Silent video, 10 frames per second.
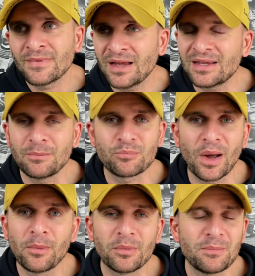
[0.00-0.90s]
again,
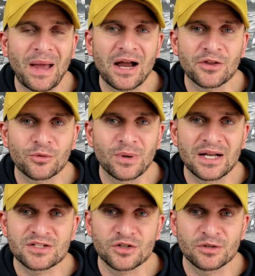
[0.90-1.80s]
probably back of the
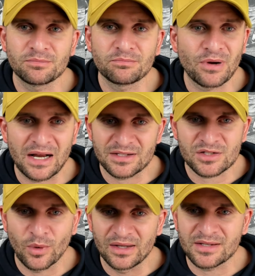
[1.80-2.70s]
roster, practice
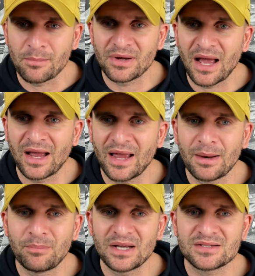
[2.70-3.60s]
squad type of guy
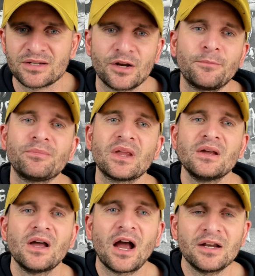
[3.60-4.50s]
at best here.
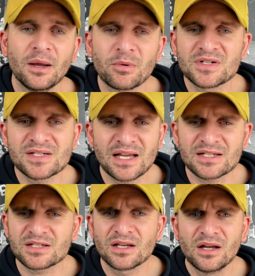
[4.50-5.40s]
All right, number
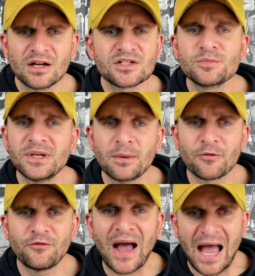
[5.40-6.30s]
six, or excuse me, number
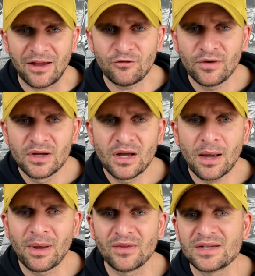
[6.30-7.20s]
five
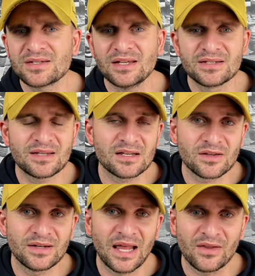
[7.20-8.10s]
on my list is
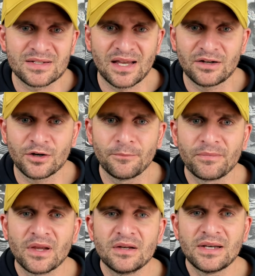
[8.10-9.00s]
Deslyn Alexander.
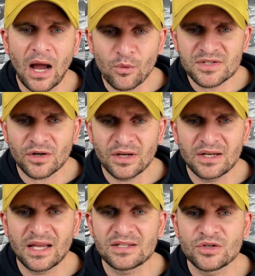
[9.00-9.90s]
Now we're starting
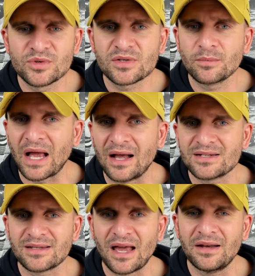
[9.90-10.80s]
to get to some
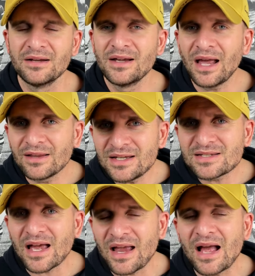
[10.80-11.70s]
guys that at
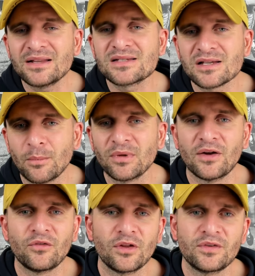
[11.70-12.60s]
least I had some
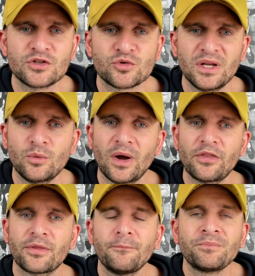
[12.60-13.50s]
level of intrigue with.